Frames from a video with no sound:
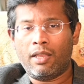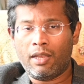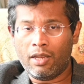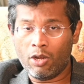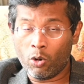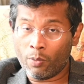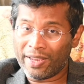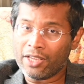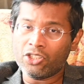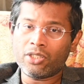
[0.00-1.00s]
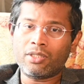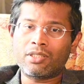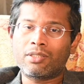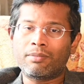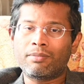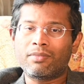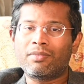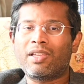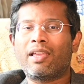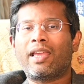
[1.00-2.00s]
low wages,
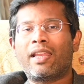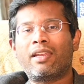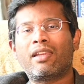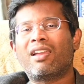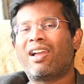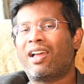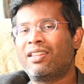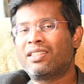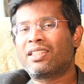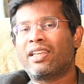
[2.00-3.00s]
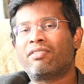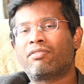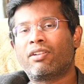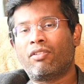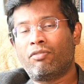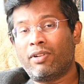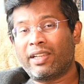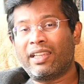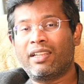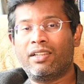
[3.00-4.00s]
and unsafe
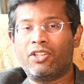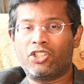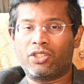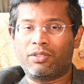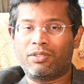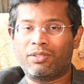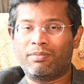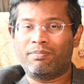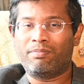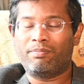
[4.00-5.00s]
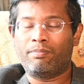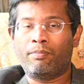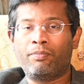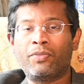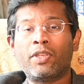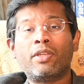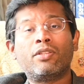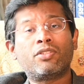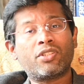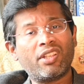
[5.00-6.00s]
working conditions.
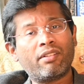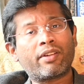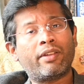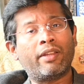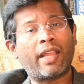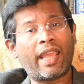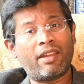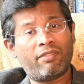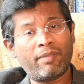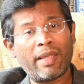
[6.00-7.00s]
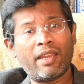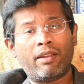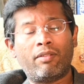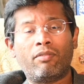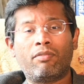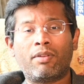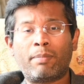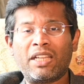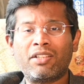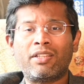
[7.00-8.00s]
Children and women were
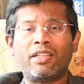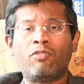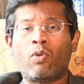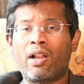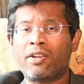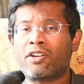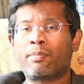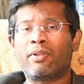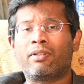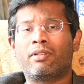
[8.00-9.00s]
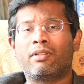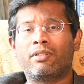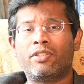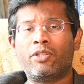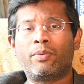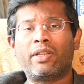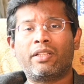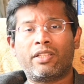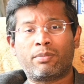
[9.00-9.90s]
particularly vulnerable during this